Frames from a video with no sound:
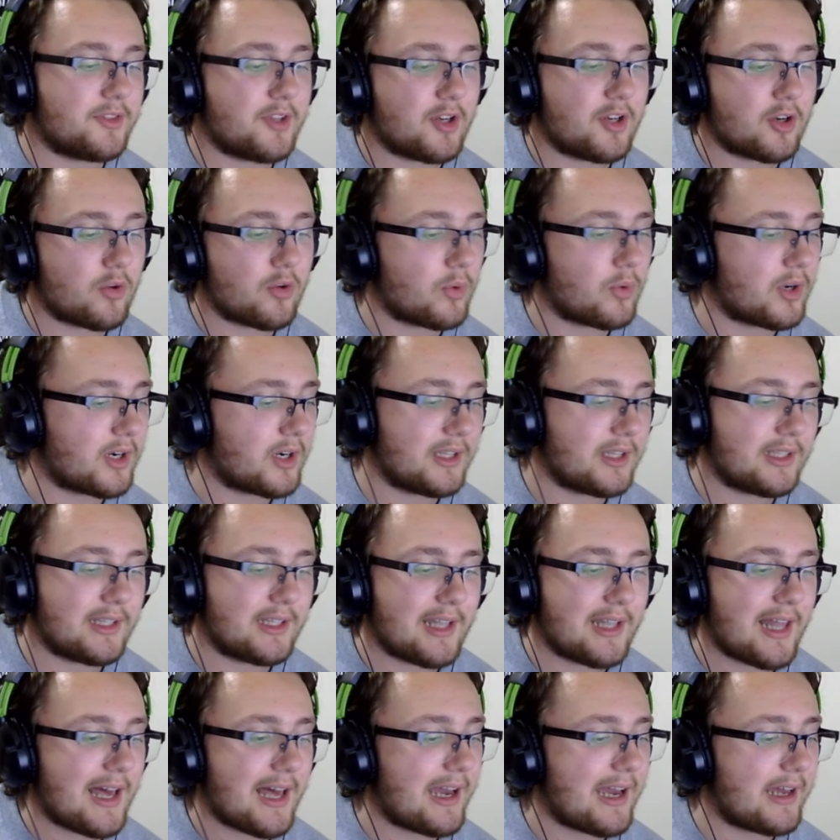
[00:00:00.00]
there were a
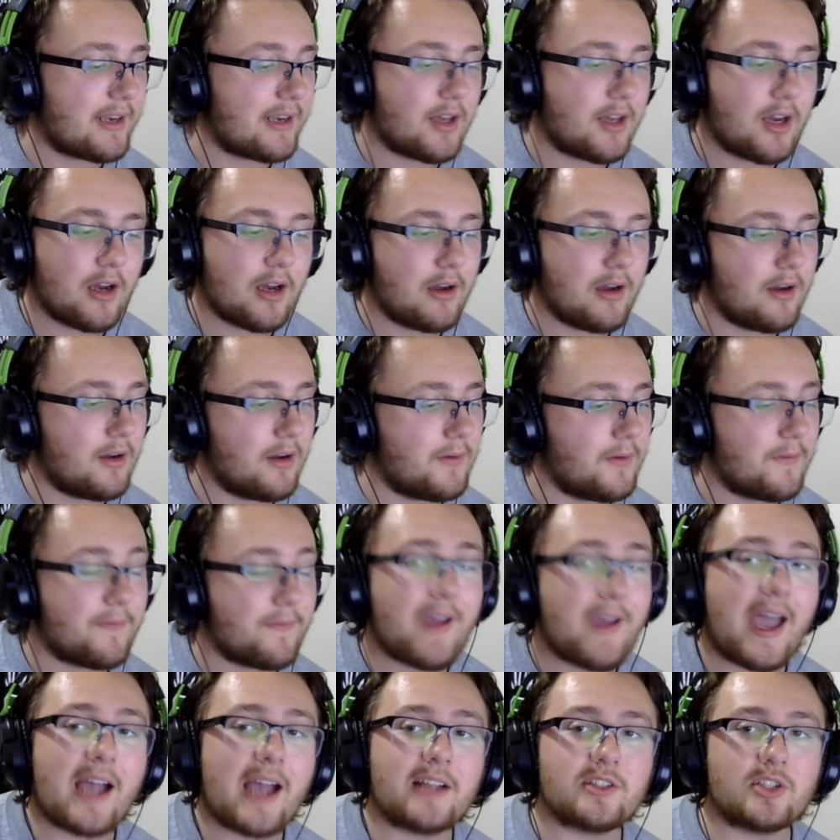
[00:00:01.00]
lot of
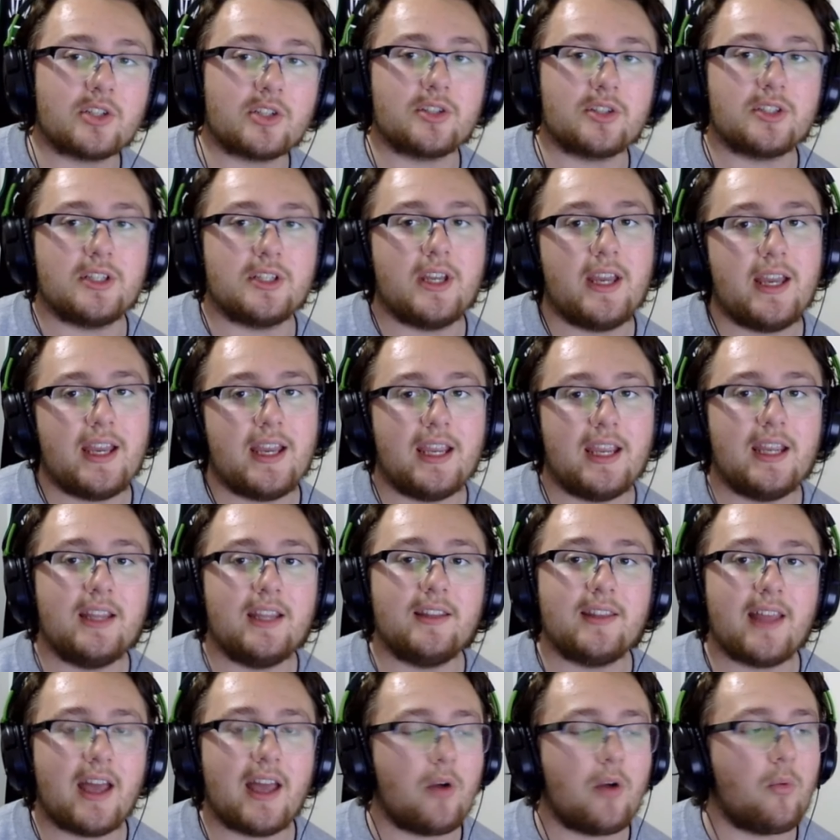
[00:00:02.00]
factors
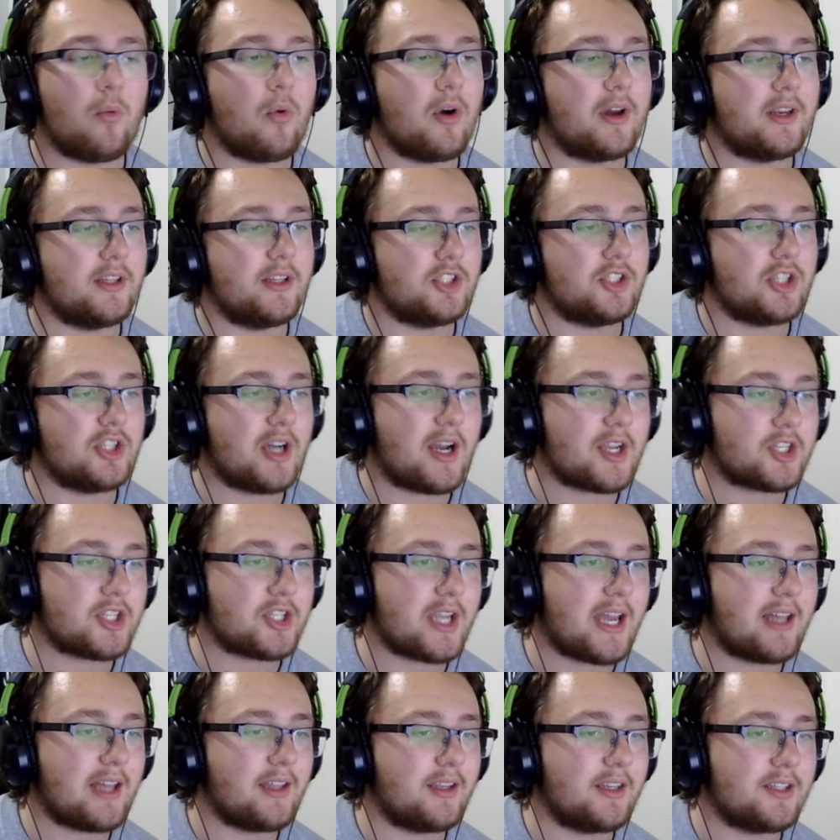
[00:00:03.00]
in that one, and Josh
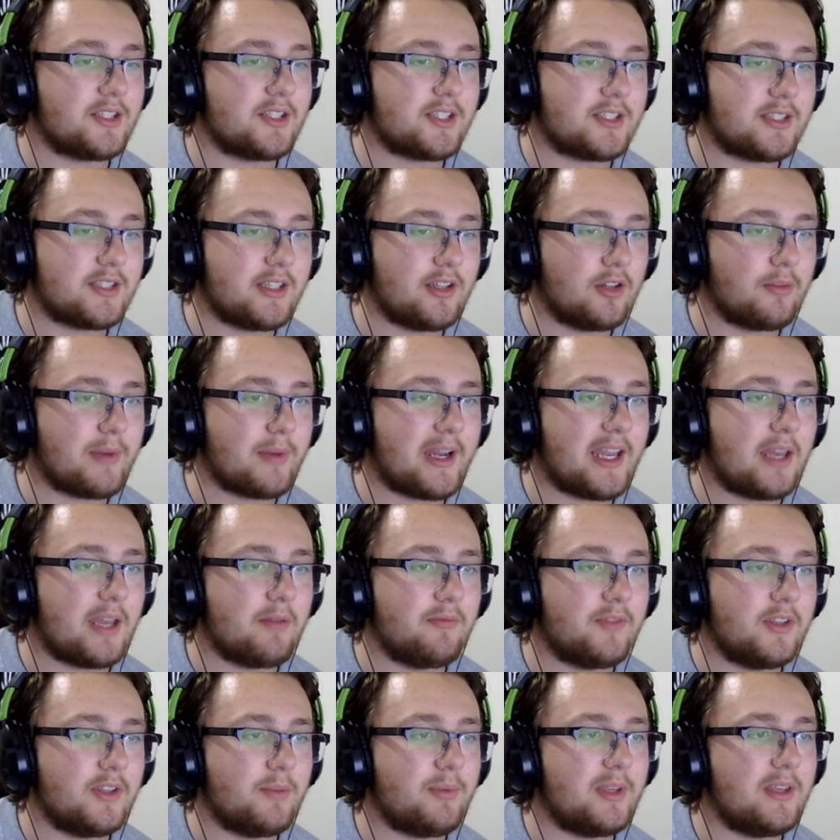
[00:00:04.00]
Allen is still my
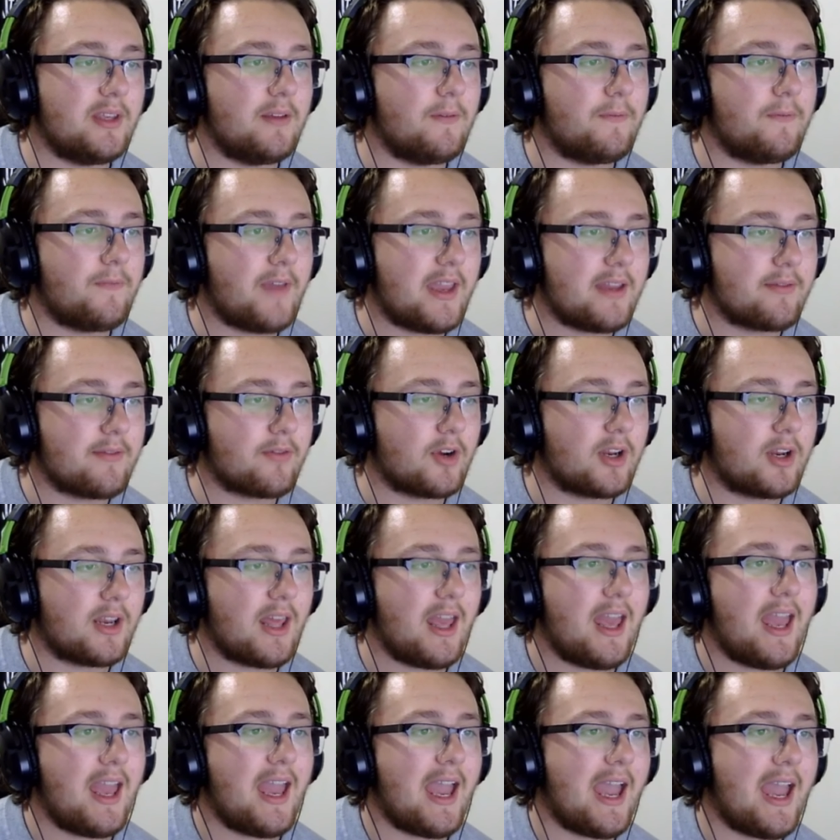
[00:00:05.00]
MVP favorite
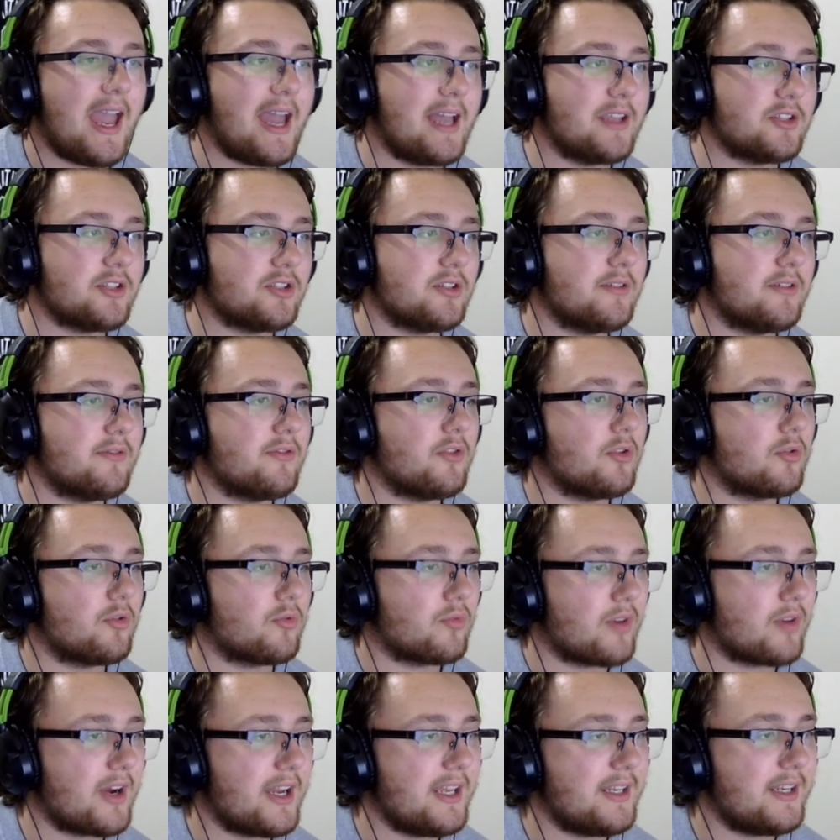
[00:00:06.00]
as of
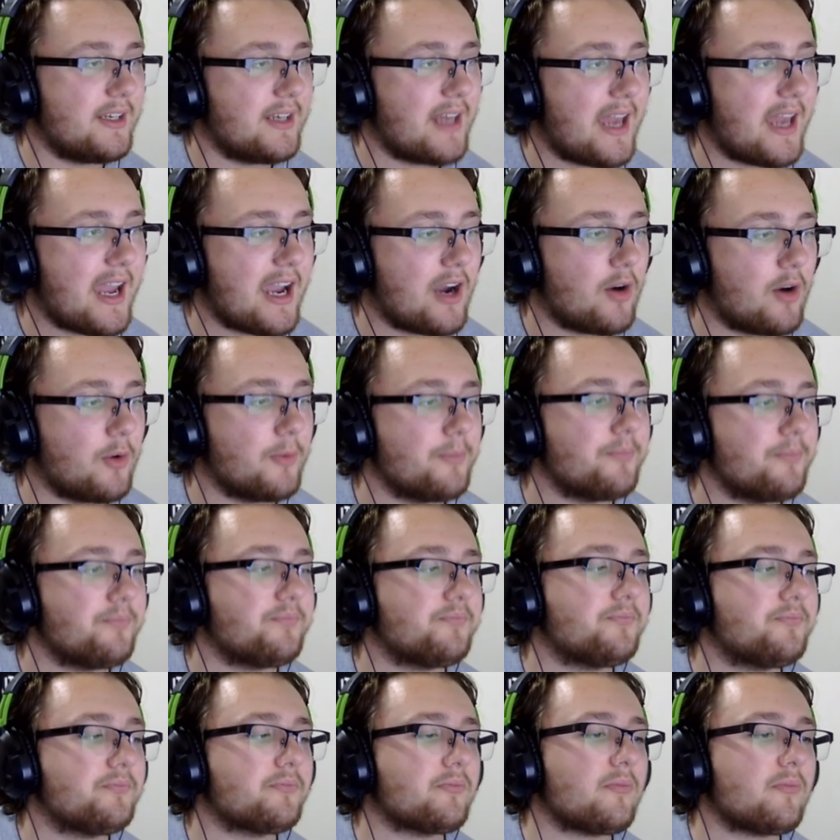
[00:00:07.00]
right now.
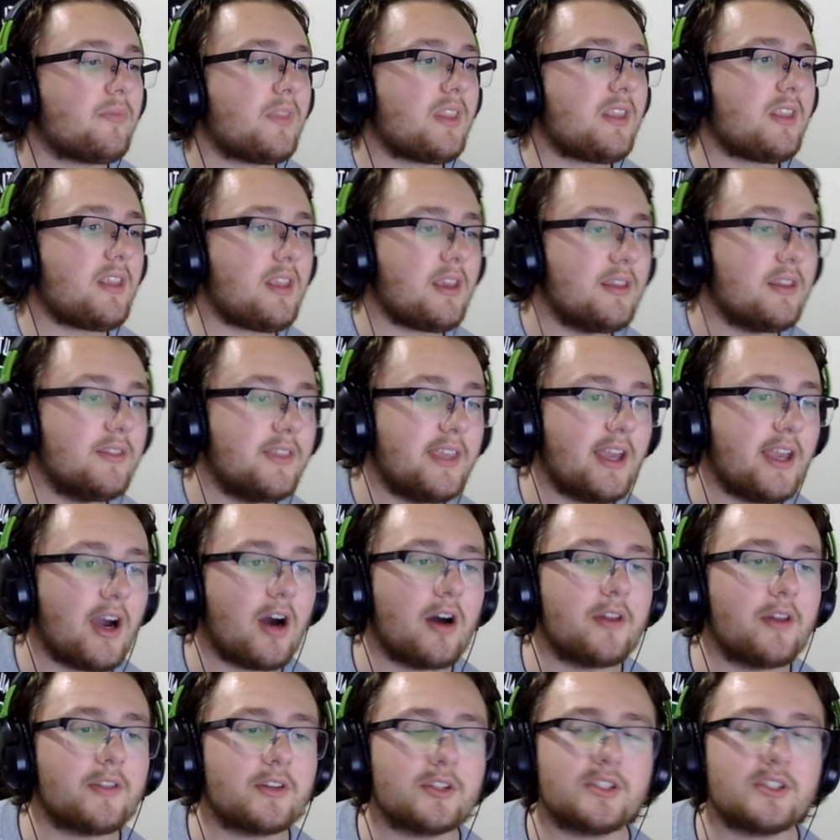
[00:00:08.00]
The
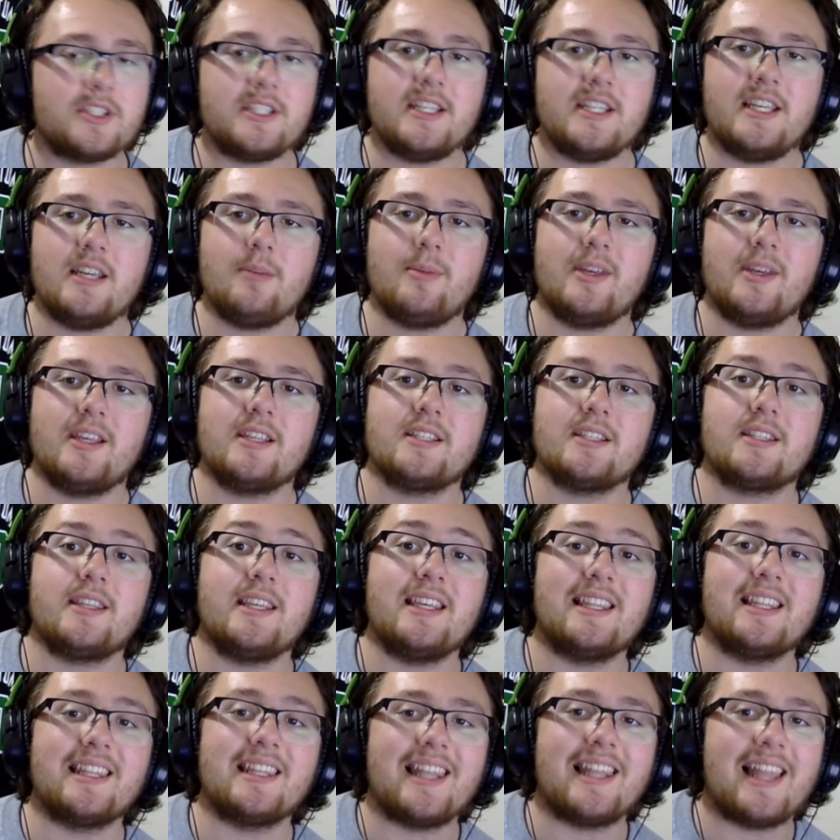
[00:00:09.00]
other team is
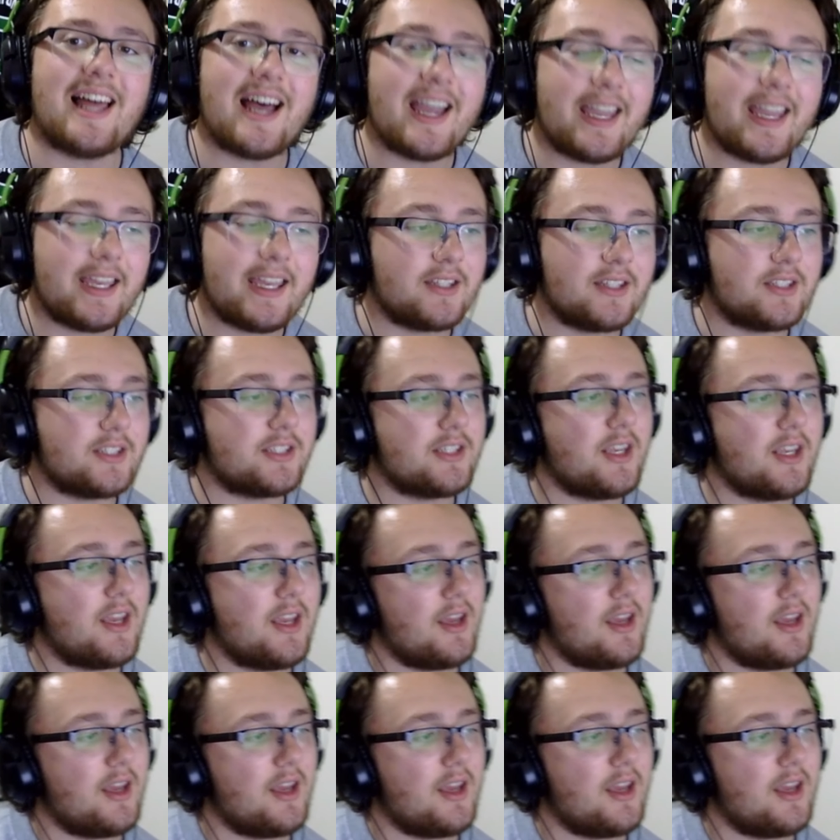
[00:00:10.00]
the Lions.